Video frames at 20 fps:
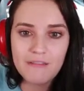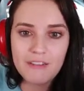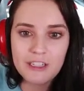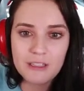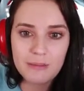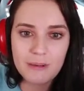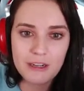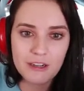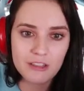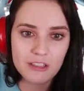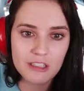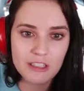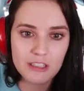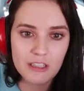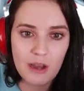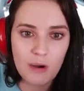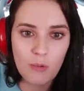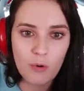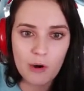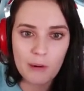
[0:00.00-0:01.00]
experiences
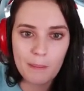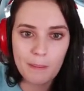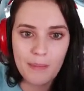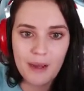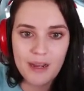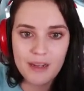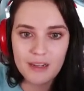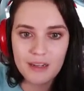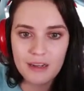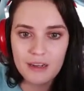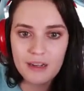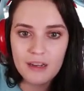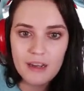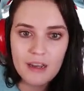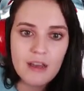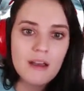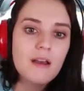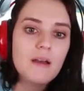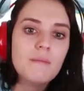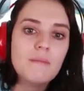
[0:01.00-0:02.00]
that weren't mine.
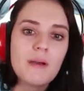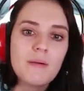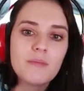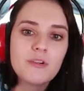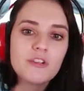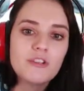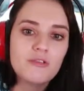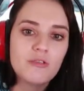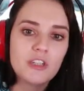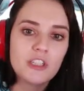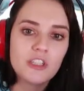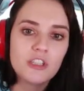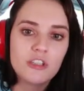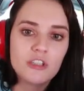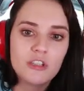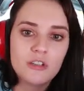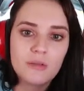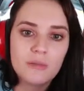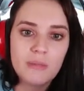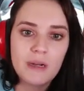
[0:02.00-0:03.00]
Memories
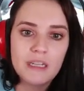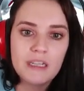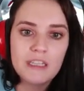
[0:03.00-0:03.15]
registered by